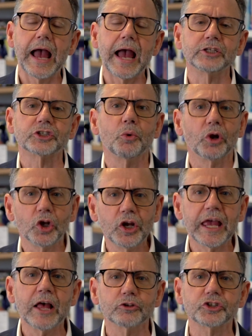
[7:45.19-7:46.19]
And so a
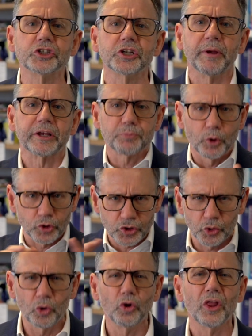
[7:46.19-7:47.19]
learning health system exploits
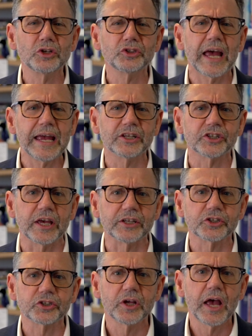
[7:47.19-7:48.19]
all those data
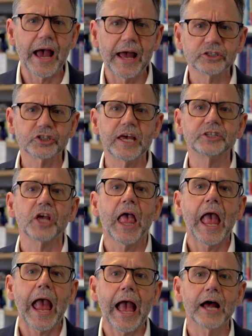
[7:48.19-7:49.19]
sets and says,
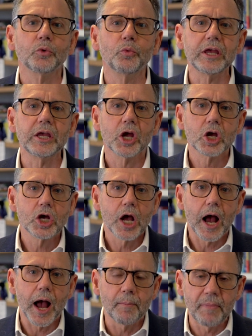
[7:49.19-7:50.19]
how do we
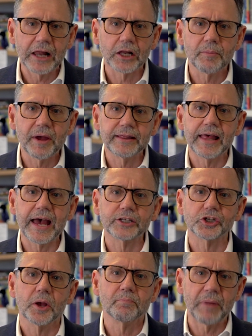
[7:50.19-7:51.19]
amalgamate that,
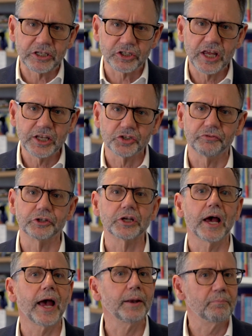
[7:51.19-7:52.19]
make sense of it,
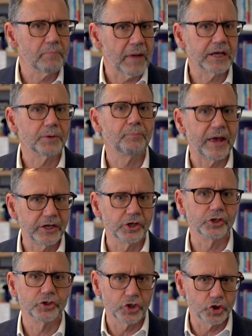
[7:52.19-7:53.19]
and make better
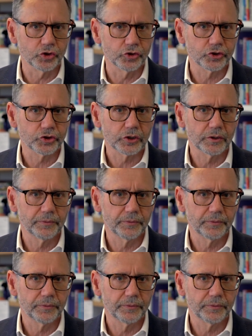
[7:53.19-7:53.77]
decisions?